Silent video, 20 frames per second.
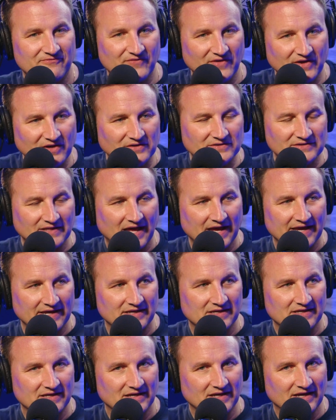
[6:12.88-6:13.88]
feel
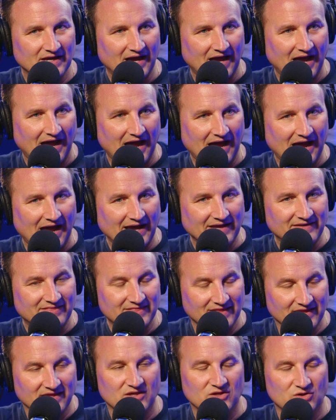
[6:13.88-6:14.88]
like I
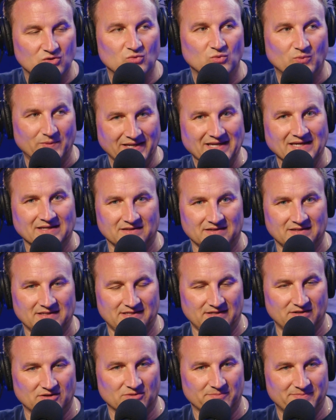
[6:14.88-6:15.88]
think you win
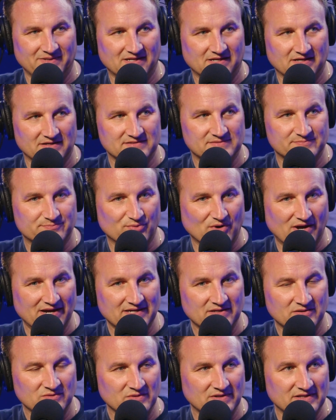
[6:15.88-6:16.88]
here because
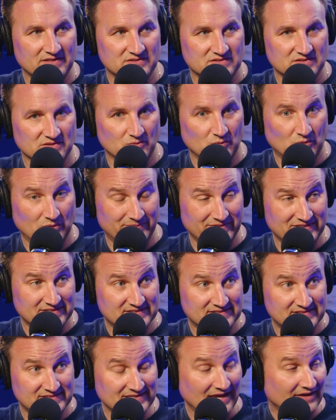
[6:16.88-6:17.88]
Brighton will be
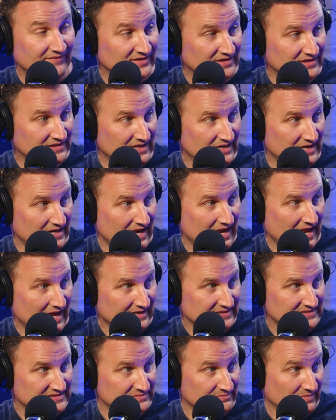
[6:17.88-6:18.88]
7
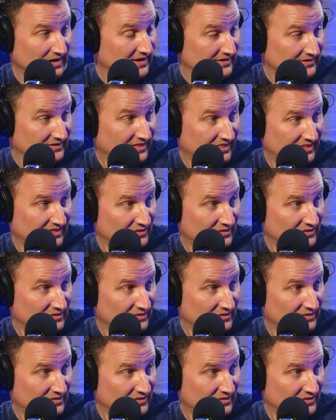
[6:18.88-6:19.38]
next month.